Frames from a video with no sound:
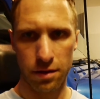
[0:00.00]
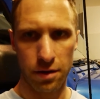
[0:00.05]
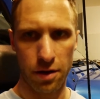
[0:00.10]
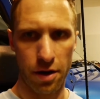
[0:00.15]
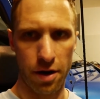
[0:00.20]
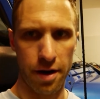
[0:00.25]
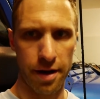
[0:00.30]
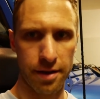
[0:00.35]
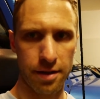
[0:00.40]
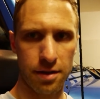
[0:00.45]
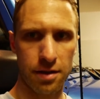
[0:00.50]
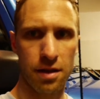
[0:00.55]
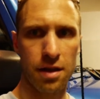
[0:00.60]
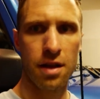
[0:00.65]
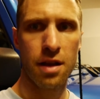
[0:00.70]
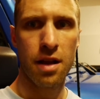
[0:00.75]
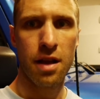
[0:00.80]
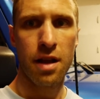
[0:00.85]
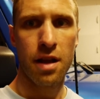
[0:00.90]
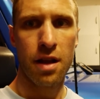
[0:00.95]
All right.
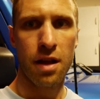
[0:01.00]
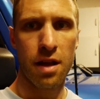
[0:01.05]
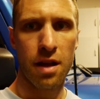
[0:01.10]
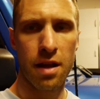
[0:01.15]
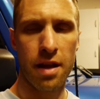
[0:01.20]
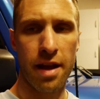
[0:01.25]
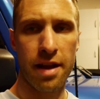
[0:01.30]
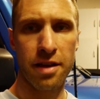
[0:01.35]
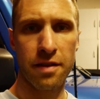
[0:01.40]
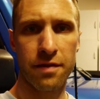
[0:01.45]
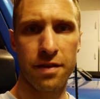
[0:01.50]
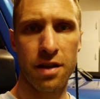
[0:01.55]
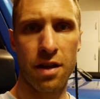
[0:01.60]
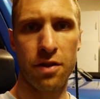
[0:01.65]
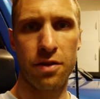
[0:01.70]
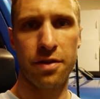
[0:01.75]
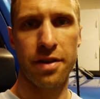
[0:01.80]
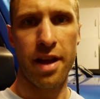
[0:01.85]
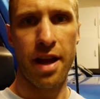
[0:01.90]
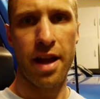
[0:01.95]
End of
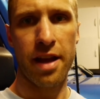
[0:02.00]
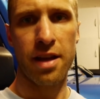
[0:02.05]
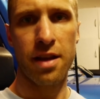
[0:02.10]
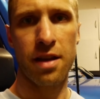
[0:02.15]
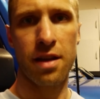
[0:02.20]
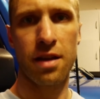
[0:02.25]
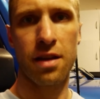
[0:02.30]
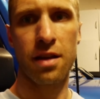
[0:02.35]
another day.